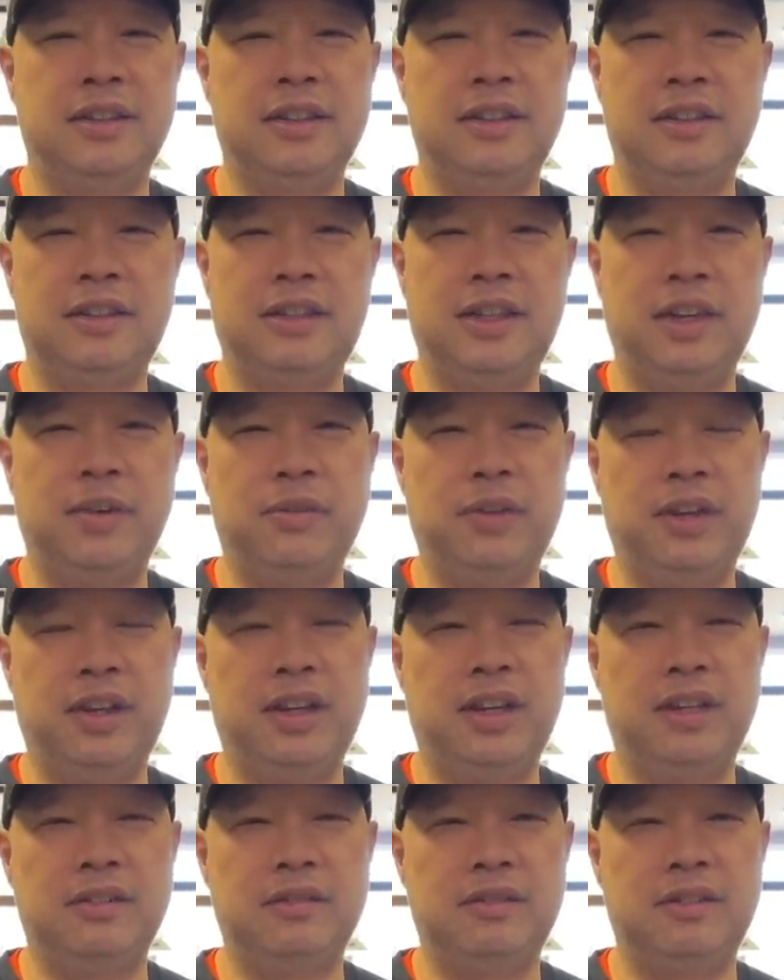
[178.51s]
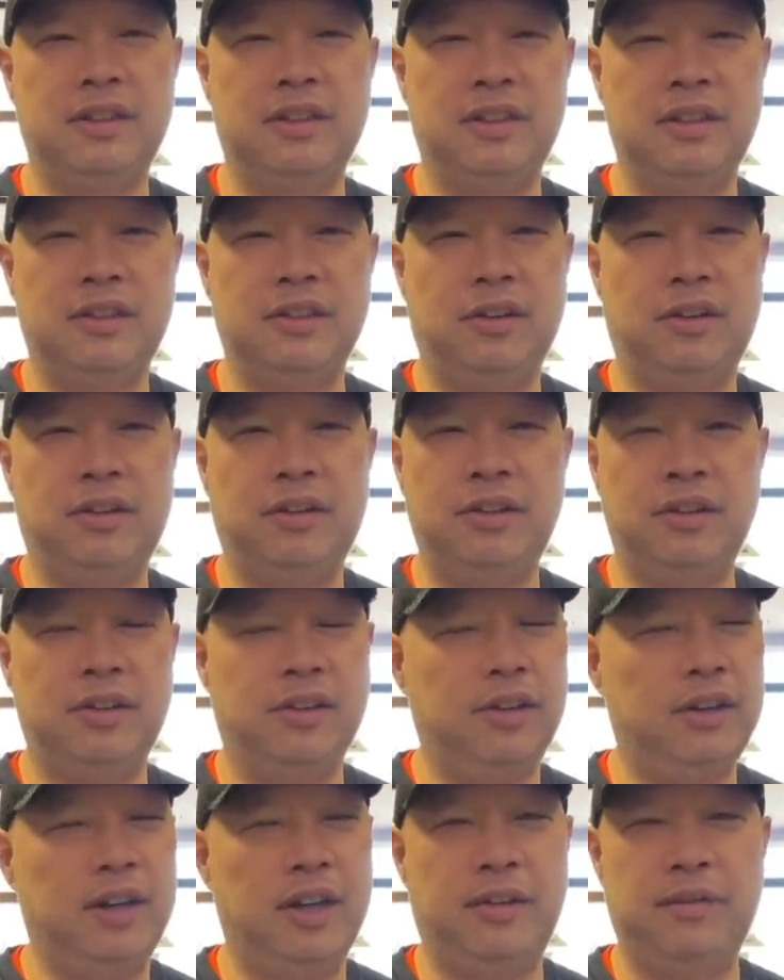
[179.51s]
Stick with it. You'll,
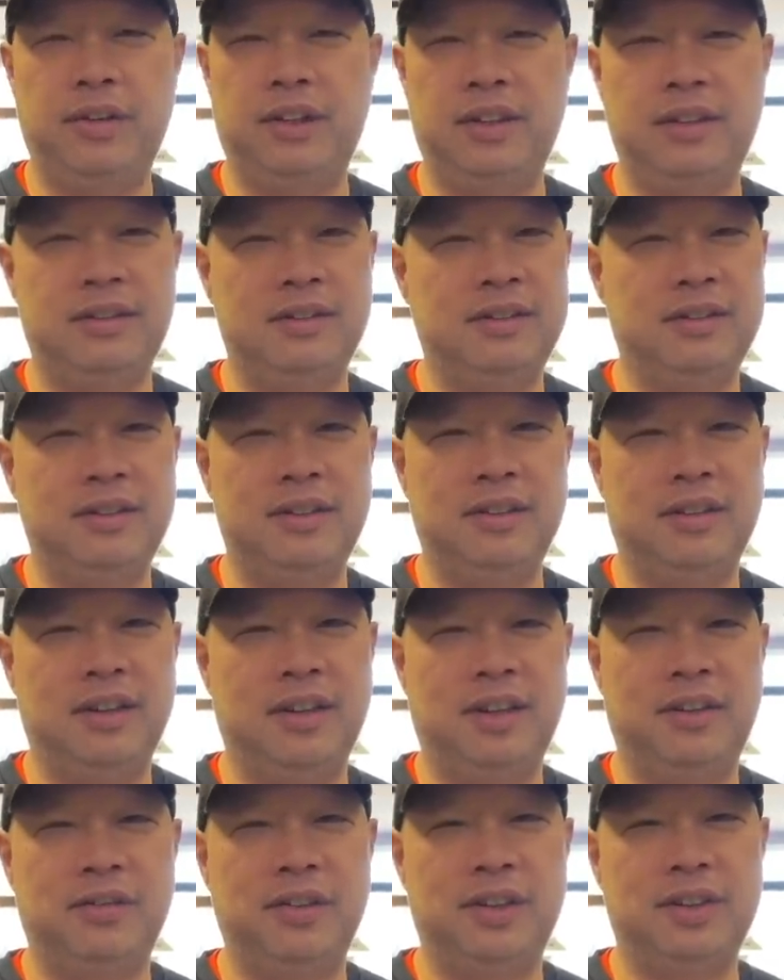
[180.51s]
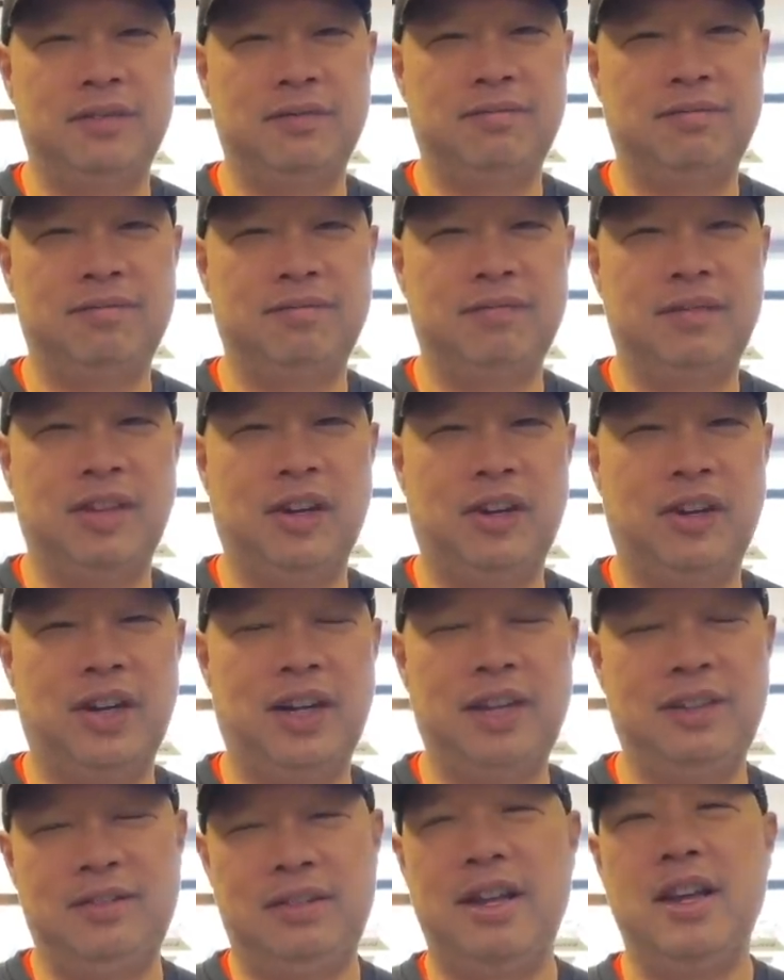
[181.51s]
you'll love it. You'll love it. All
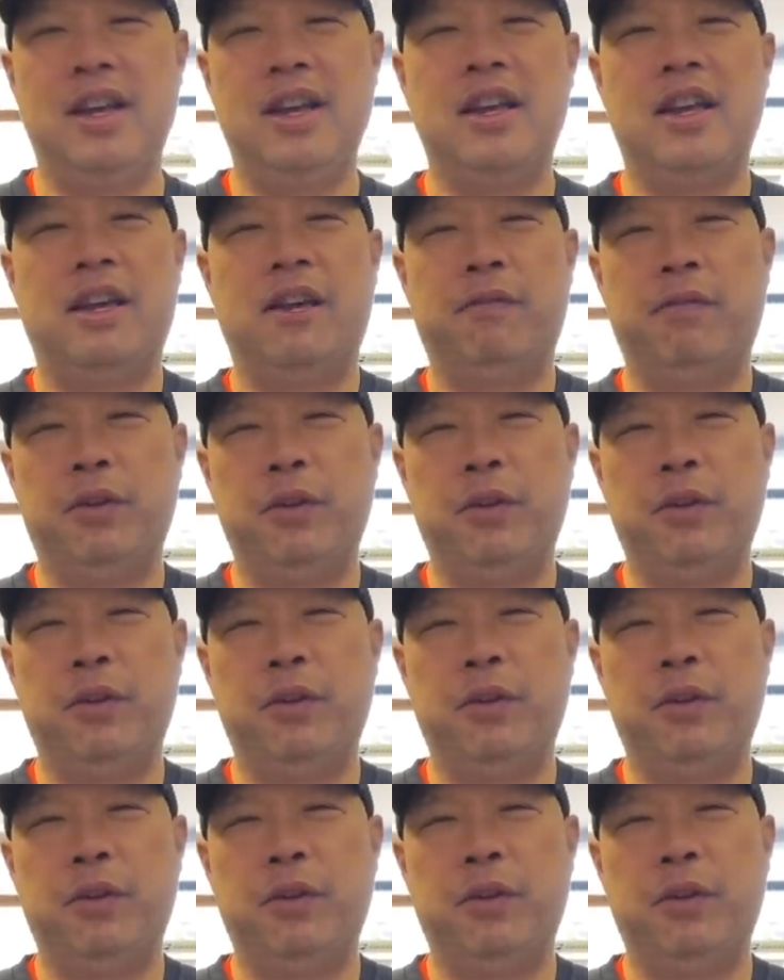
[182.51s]
right. If